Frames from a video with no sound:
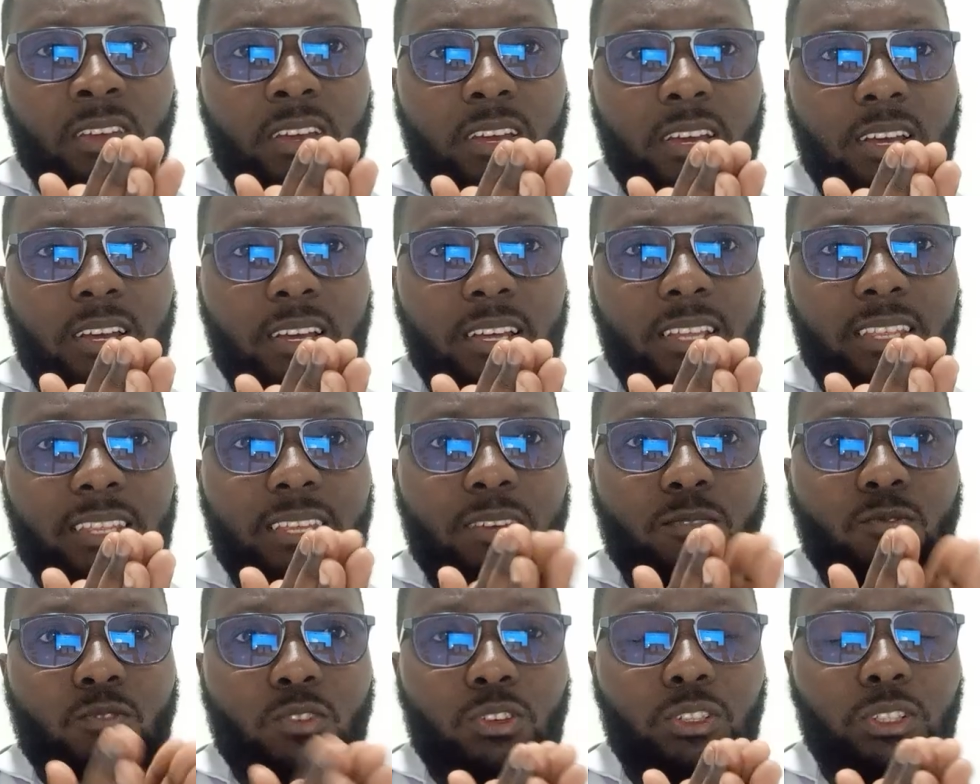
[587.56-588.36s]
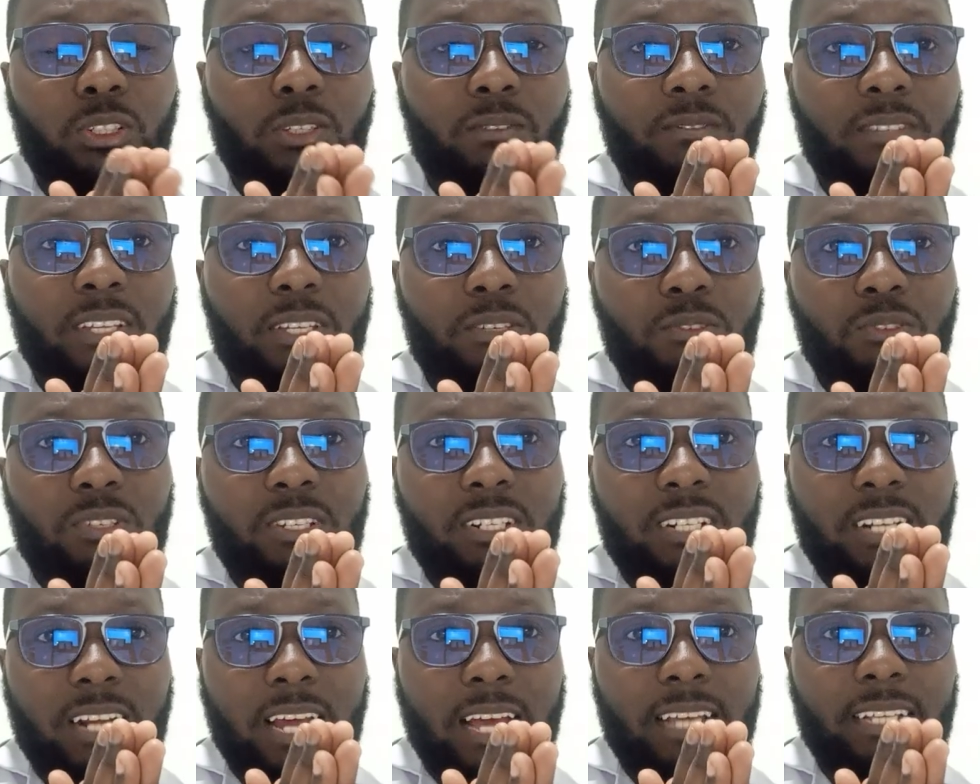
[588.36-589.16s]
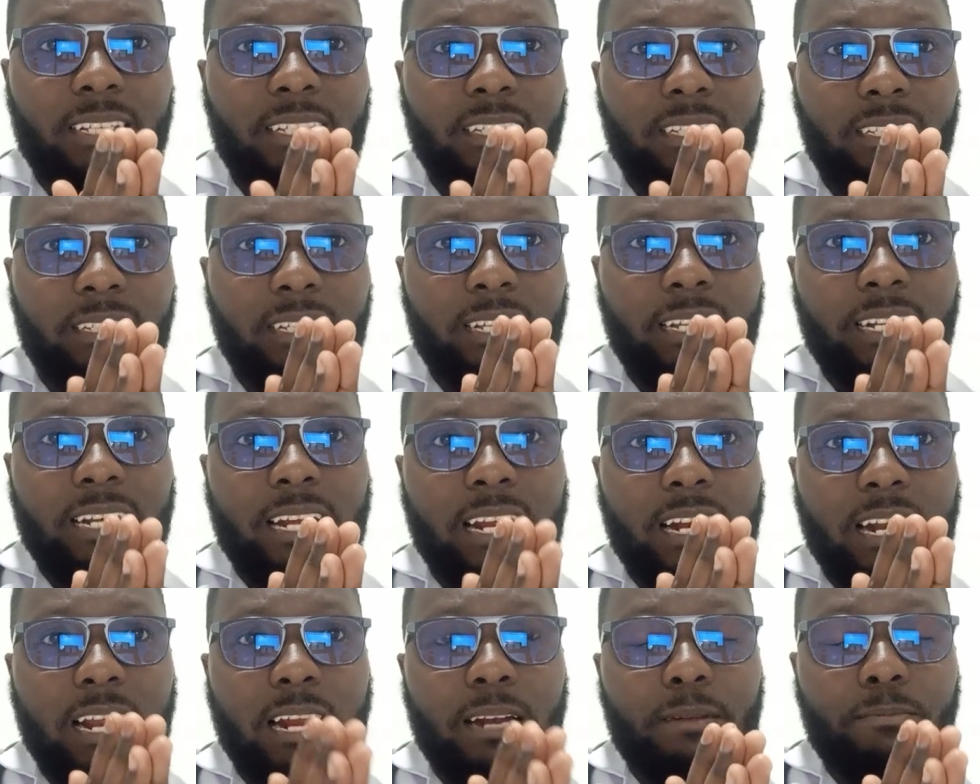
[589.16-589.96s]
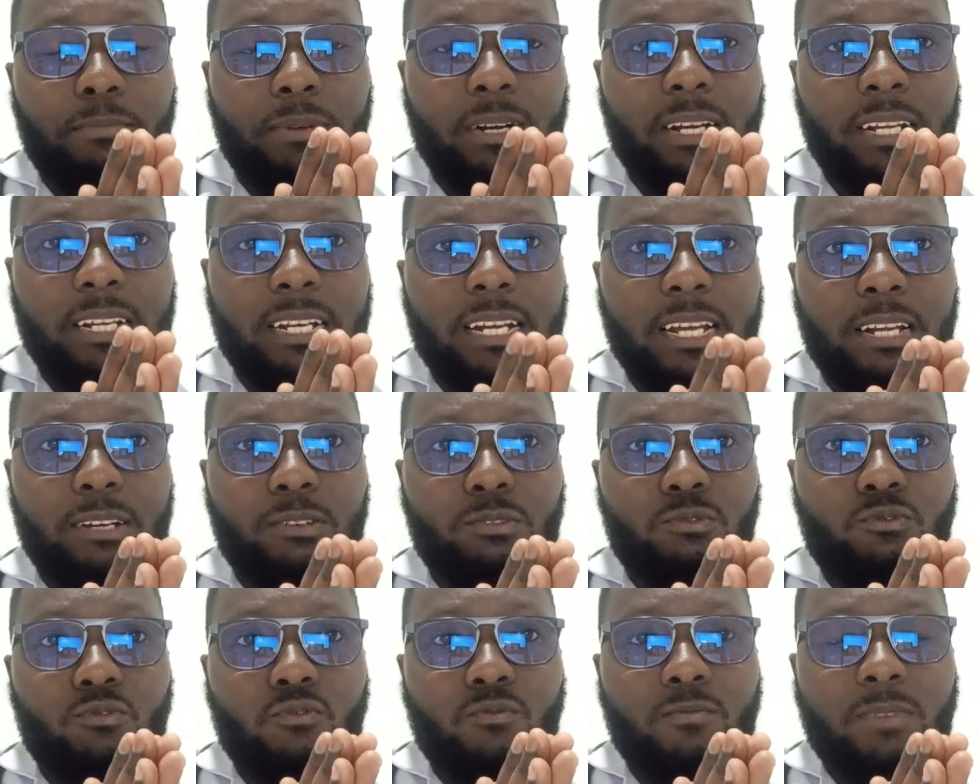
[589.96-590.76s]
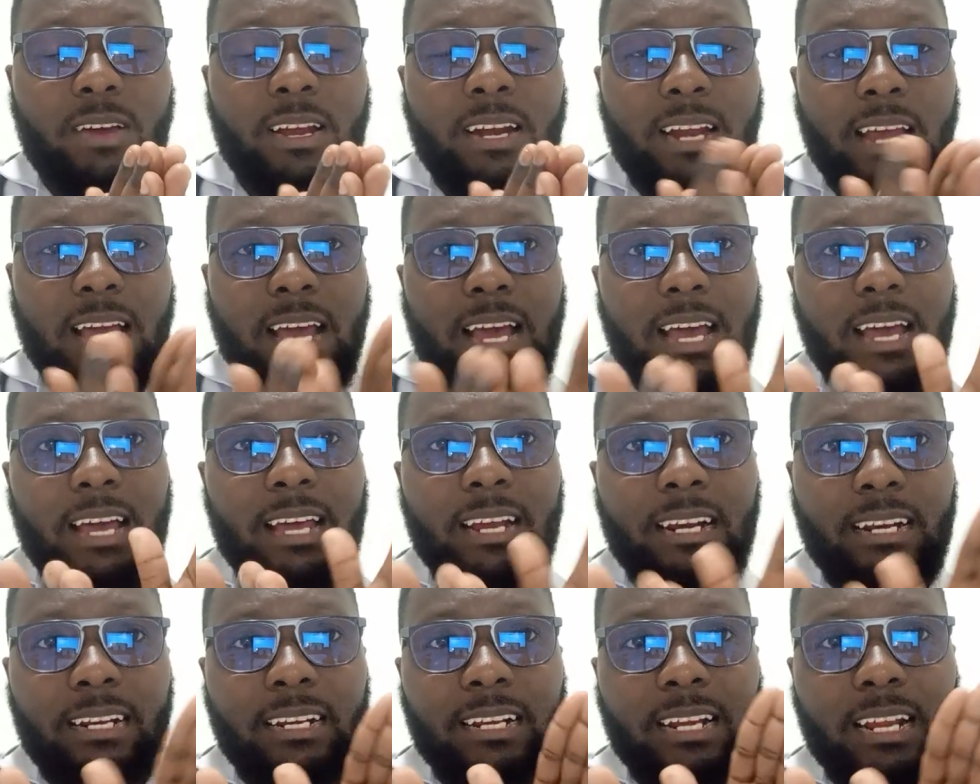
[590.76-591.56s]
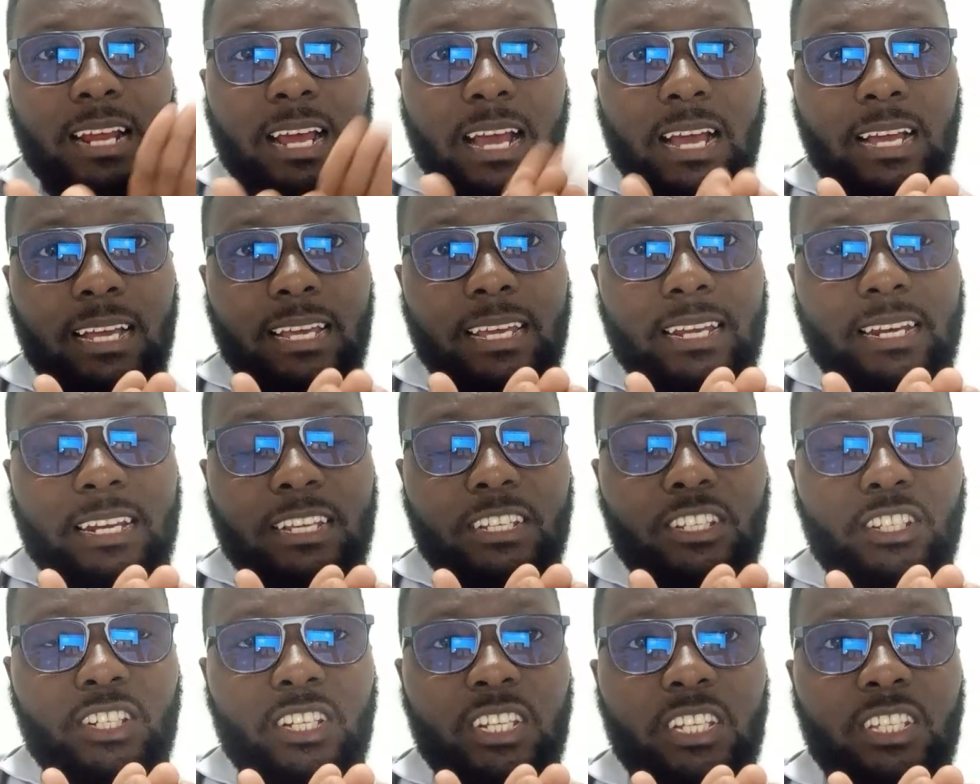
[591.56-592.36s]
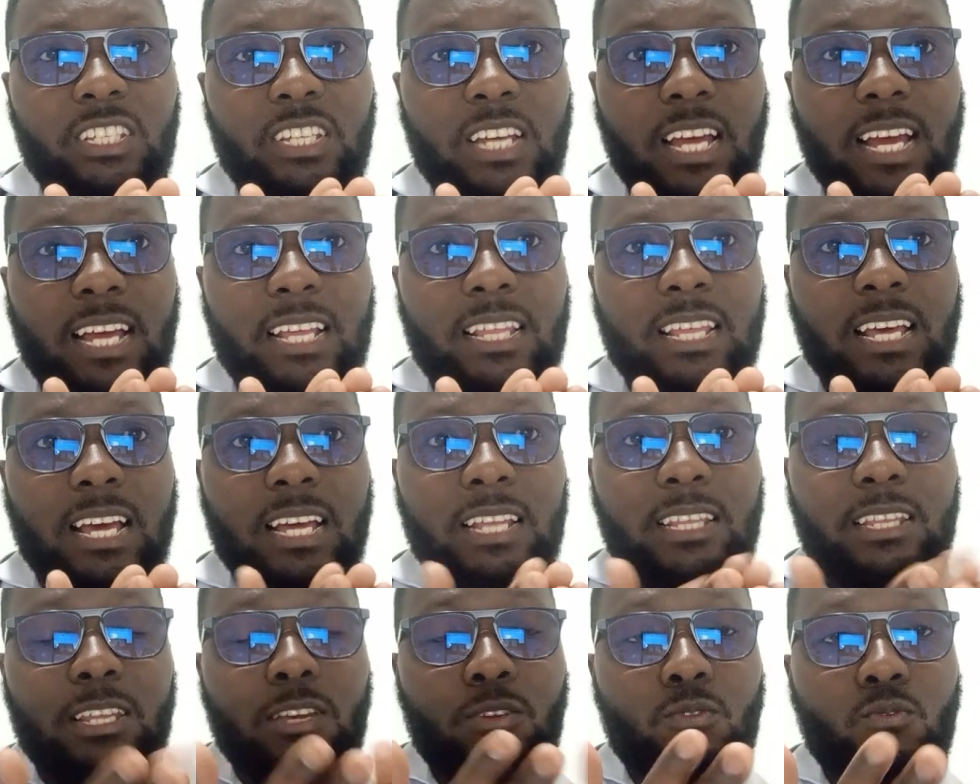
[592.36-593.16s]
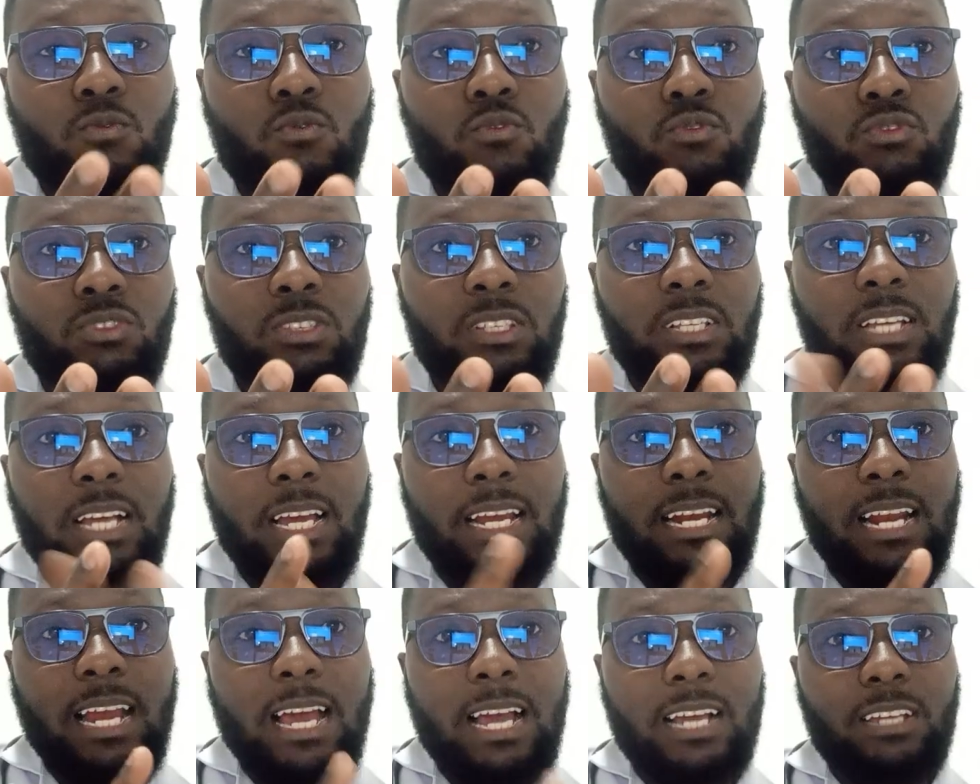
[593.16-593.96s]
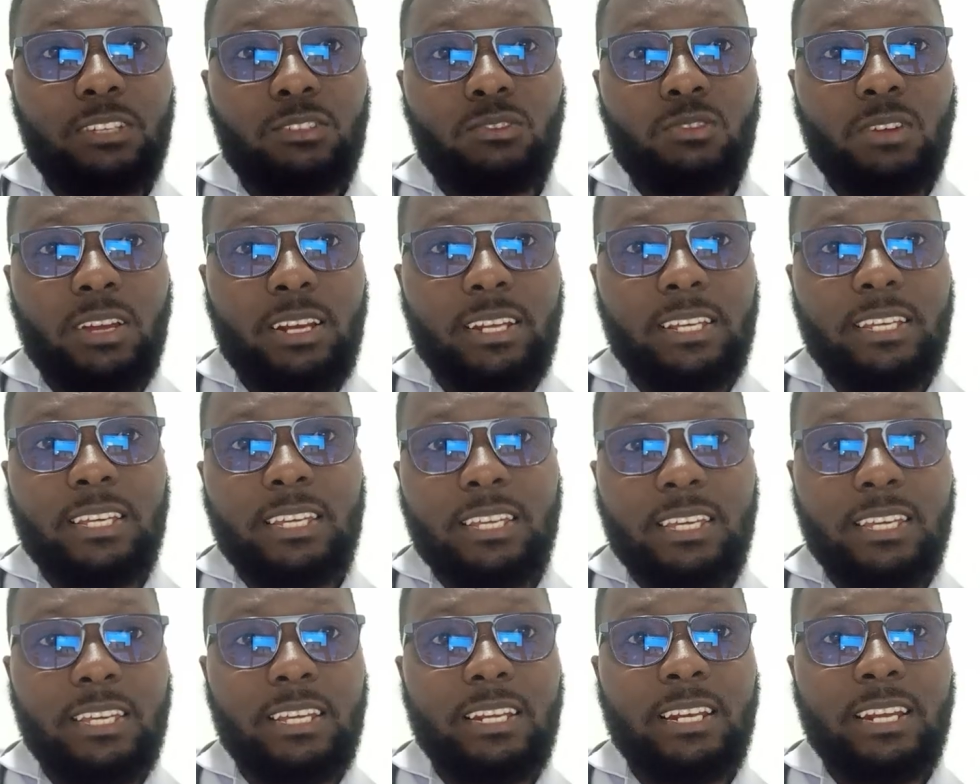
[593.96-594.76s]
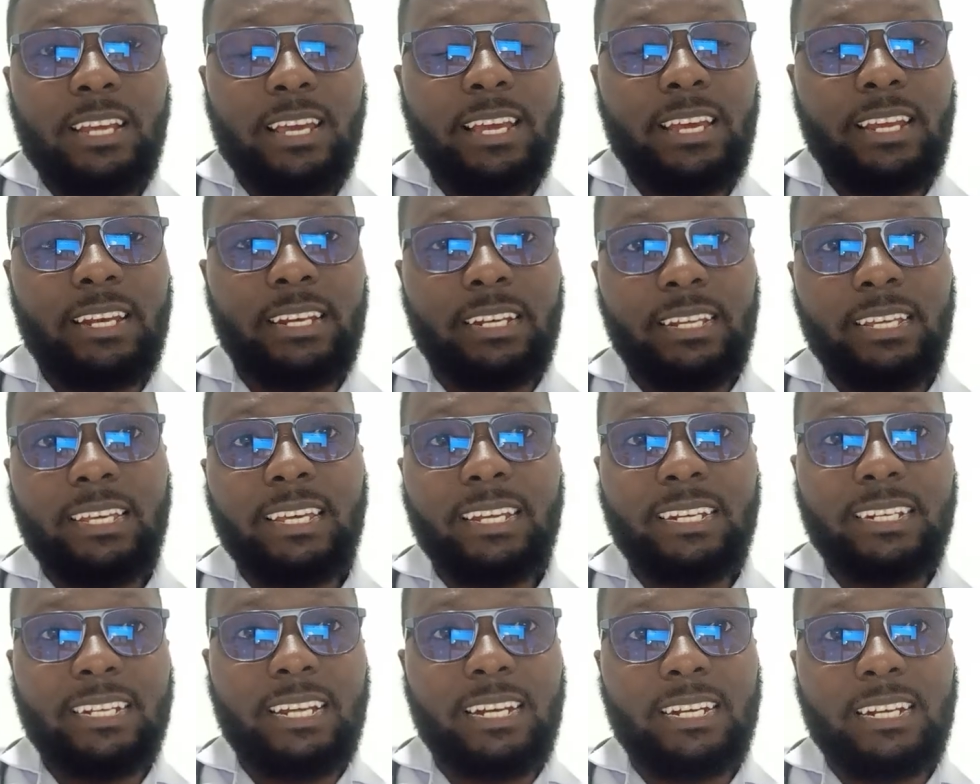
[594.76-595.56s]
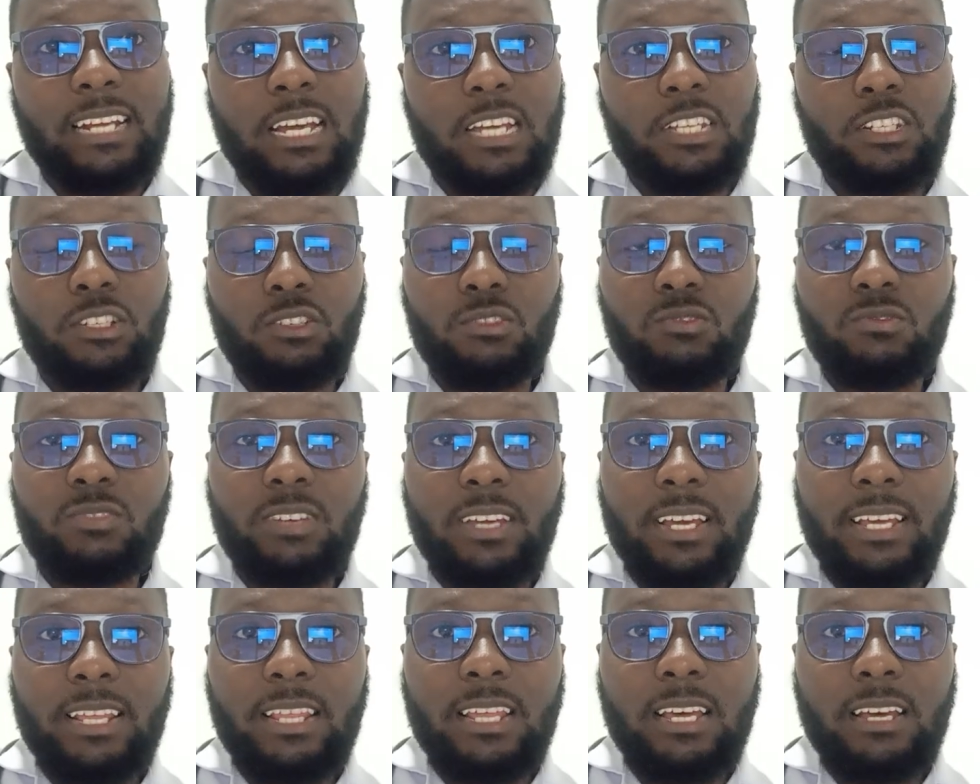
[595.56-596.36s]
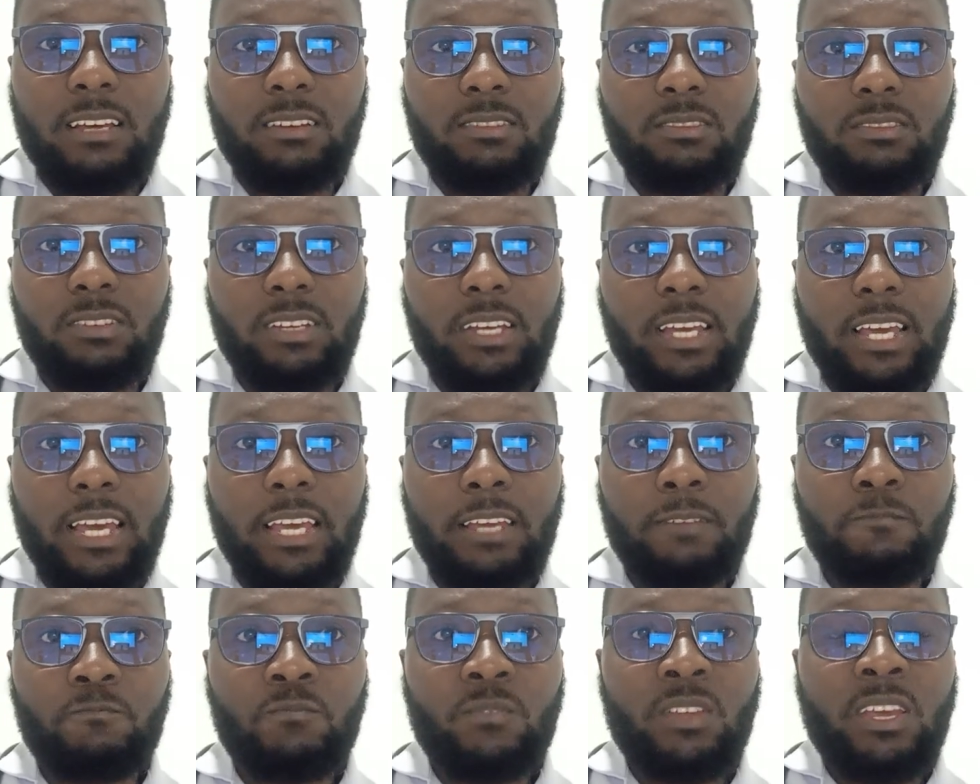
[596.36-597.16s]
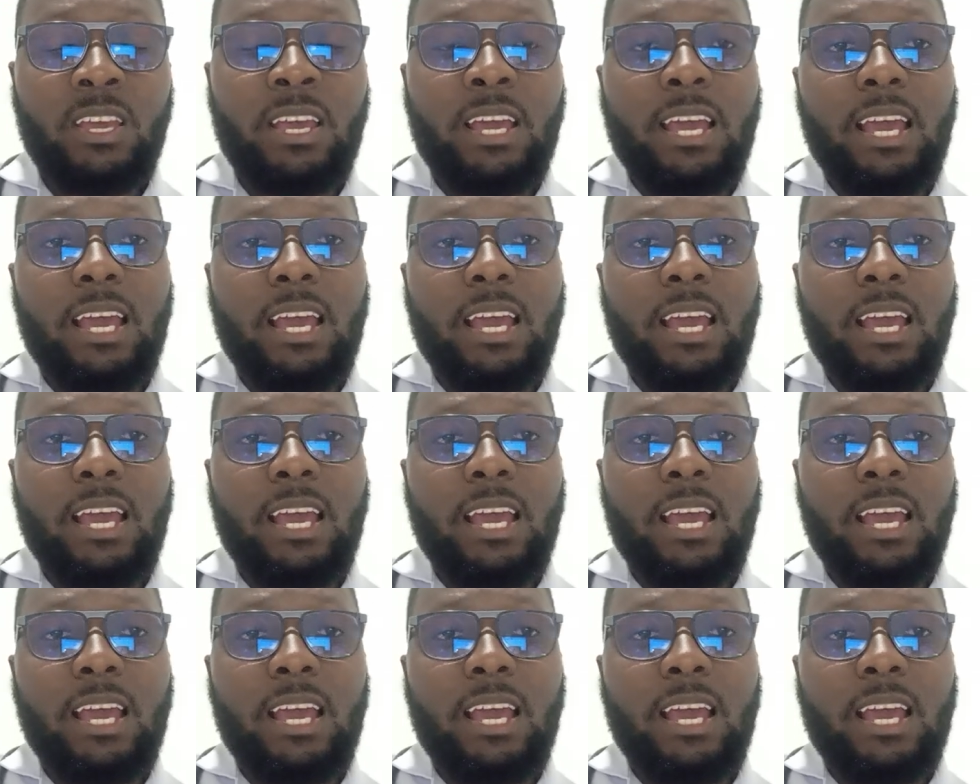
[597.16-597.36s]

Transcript: the walls of the uterus in an unpregnant woman are against each other, the wounds can actually heal and get attached together, okay?